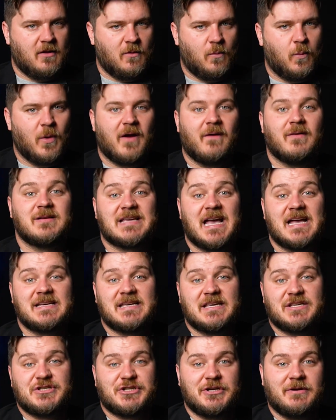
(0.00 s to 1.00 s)
whereas
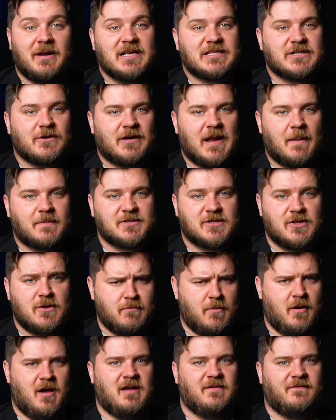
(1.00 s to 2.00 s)
SS tunics are an
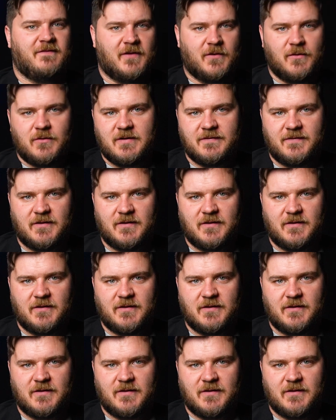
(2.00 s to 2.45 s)
absolute minefield,